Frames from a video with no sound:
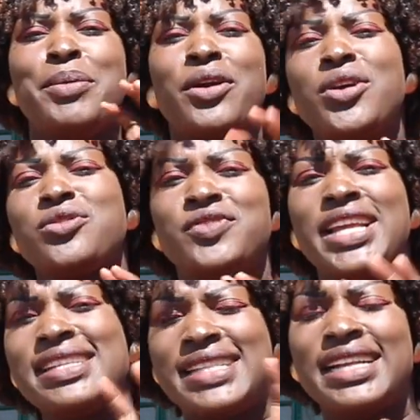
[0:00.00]
Because
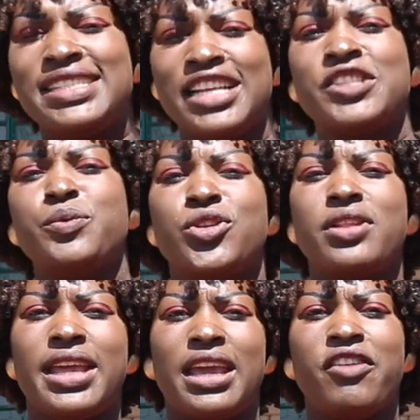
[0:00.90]
of just that
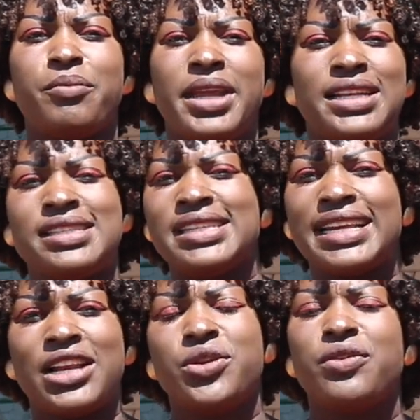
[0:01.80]
testimonial they gave me, it
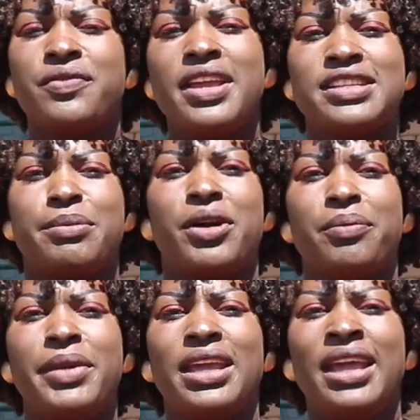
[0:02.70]
said a lot of things
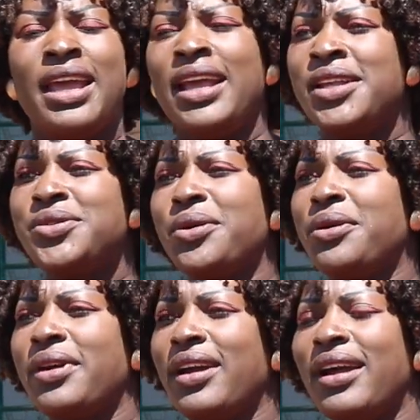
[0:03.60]
about me.
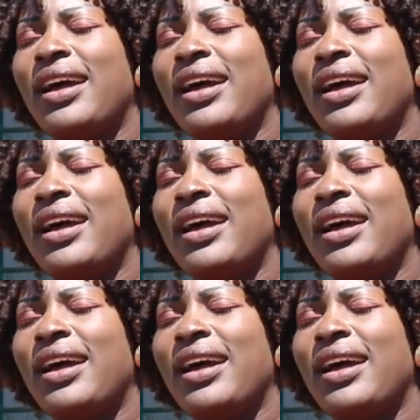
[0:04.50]
So